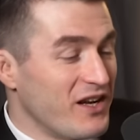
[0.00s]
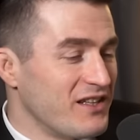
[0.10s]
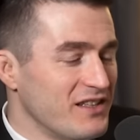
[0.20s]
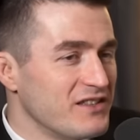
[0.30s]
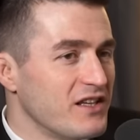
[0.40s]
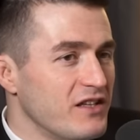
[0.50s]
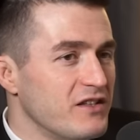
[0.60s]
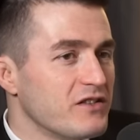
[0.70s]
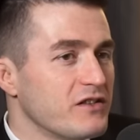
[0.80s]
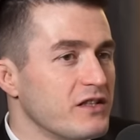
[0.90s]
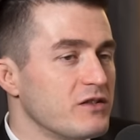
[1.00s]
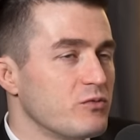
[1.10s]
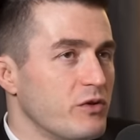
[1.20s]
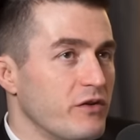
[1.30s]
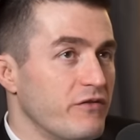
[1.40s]
right these these are
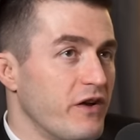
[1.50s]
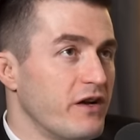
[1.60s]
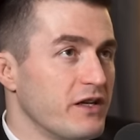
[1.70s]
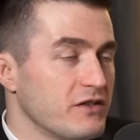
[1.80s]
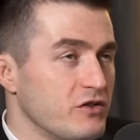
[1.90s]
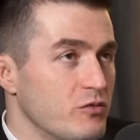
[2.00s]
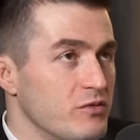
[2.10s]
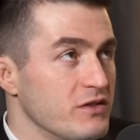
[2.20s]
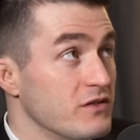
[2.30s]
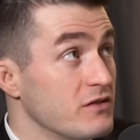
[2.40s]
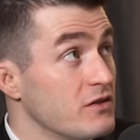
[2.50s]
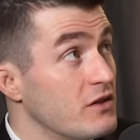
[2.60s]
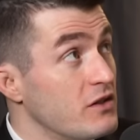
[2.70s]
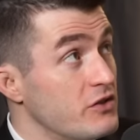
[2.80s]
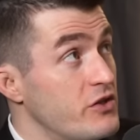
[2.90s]
things where various humans
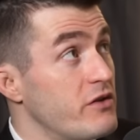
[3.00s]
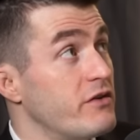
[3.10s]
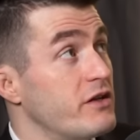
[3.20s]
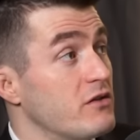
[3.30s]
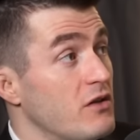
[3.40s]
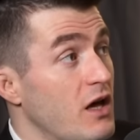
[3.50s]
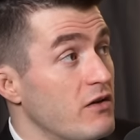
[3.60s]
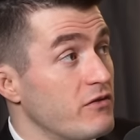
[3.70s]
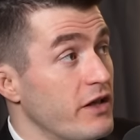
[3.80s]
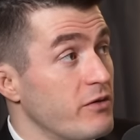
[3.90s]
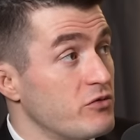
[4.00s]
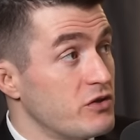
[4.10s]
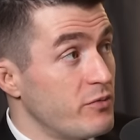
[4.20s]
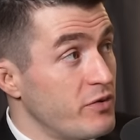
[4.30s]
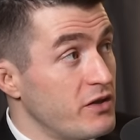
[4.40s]
generate a lot of language
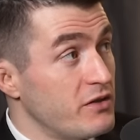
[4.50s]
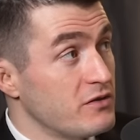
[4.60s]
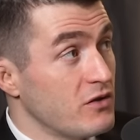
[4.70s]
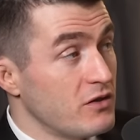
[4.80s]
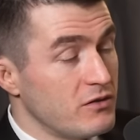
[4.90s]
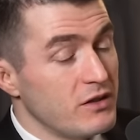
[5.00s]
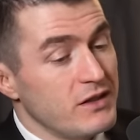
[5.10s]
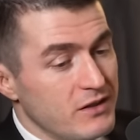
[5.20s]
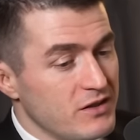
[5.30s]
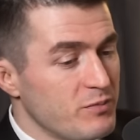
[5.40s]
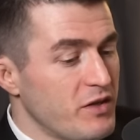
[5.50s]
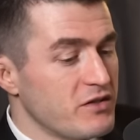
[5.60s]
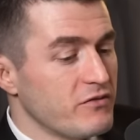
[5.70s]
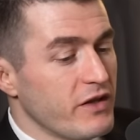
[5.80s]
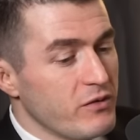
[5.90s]
and opinions on in the
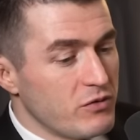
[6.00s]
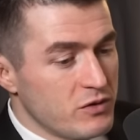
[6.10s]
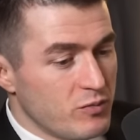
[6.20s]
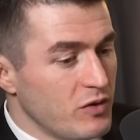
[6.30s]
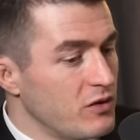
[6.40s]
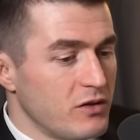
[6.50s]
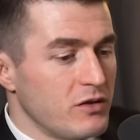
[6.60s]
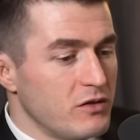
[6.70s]
space of language but